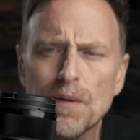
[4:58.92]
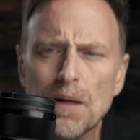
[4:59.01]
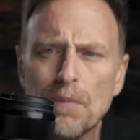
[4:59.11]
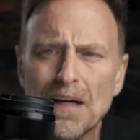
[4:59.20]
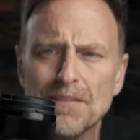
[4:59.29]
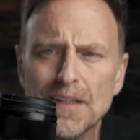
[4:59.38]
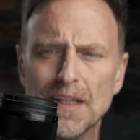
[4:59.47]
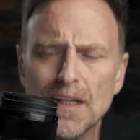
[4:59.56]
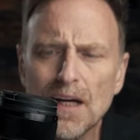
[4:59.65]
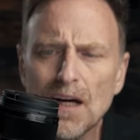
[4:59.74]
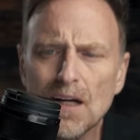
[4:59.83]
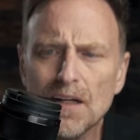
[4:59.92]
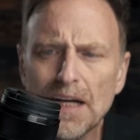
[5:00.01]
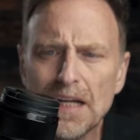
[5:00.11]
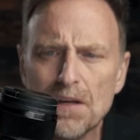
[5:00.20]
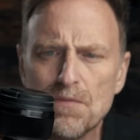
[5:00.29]
about the
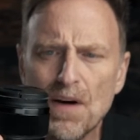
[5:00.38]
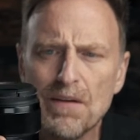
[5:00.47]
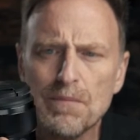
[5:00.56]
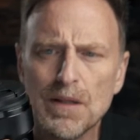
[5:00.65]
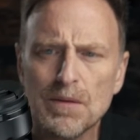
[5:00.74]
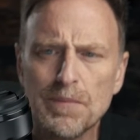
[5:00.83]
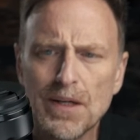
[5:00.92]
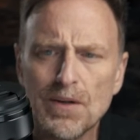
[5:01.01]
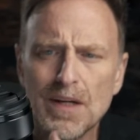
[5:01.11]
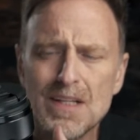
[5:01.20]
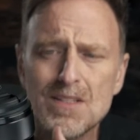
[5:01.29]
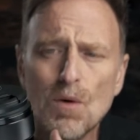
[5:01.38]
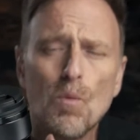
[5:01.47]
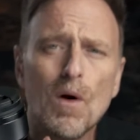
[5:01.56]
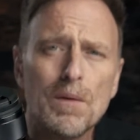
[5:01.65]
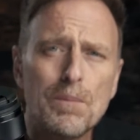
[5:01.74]
85 millimeter. It's a
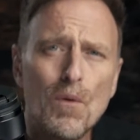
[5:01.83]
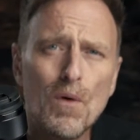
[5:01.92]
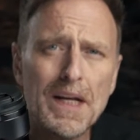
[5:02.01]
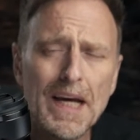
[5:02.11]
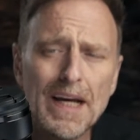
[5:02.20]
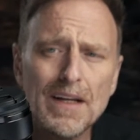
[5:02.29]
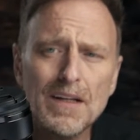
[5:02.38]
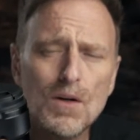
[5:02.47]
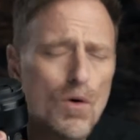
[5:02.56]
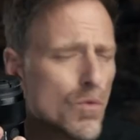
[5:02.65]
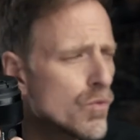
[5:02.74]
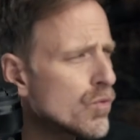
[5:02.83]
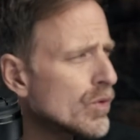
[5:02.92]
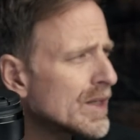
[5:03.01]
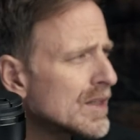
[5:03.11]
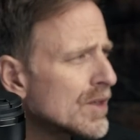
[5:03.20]
1.8,
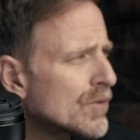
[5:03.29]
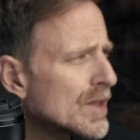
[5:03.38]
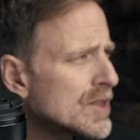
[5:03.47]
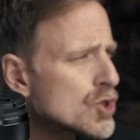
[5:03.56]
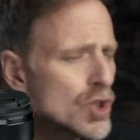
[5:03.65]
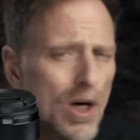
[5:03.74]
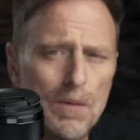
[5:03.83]
really, really sharp